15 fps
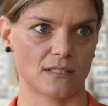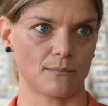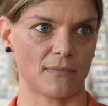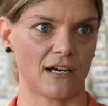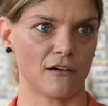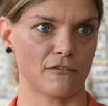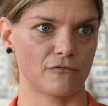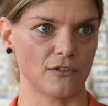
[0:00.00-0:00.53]
the
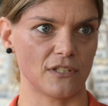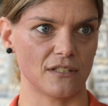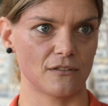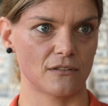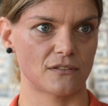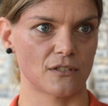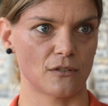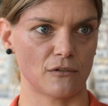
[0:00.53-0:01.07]
path for
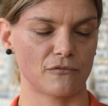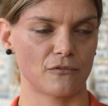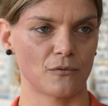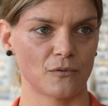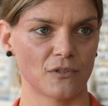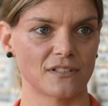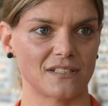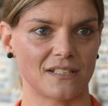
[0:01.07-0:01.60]
you to go
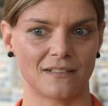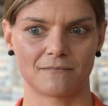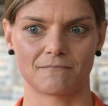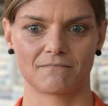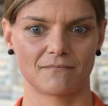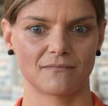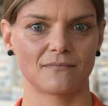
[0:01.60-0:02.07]
forward, then